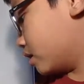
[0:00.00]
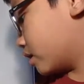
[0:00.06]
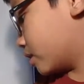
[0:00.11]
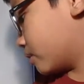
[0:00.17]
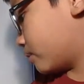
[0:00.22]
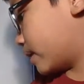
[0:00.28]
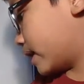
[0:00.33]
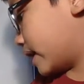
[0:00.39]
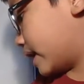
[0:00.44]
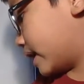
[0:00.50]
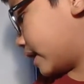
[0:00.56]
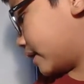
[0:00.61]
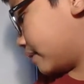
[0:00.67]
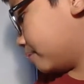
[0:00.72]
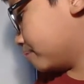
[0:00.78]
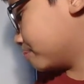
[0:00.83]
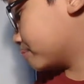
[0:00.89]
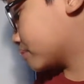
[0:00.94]
the way
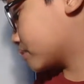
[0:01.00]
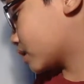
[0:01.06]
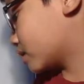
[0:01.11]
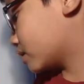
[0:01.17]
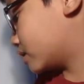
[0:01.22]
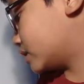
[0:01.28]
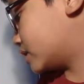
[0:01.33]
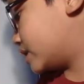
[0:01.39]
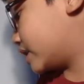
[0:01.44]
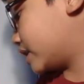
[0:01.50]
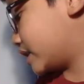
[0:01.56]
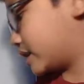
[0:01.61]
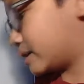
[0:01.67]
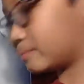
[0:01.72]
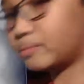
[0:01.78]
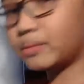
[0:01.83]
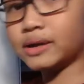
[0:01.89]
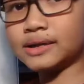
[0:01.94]
to T,
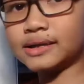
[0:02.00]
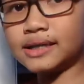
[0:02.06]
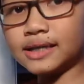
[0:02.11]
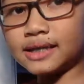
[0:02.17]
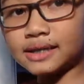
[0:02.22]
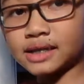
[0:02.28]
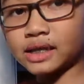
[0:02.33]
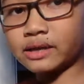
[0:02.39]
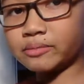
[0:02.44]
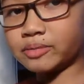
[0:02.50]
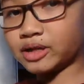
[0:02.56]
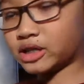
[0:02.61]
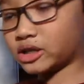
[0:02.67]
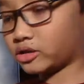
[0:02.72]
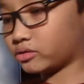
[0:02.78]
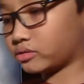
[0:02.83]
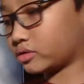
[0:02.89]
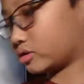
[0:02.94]
but T is going to be
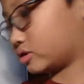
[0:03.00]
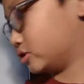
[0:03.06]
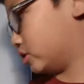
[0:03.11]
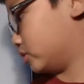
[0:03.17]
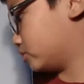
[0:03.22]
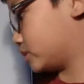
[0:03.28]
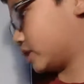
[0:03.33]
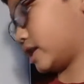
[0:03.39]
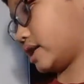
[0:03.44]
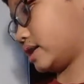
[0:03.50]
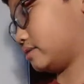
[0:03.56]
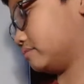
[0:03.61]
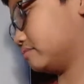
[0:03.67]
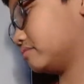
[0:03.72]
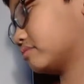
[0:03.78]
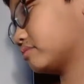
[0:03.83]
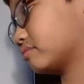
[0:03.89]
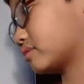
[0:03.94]
0. There's no 10
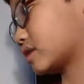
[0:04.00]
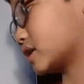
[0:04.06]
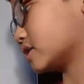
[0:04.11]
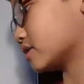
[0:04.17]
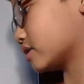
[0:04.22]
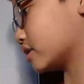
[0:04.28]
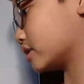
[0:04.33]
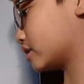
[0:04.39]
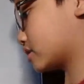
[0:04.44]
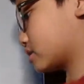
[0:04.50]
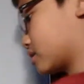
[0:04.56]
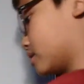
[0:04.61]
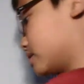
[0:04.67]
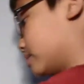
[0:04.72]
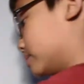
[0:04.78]
because you're just going to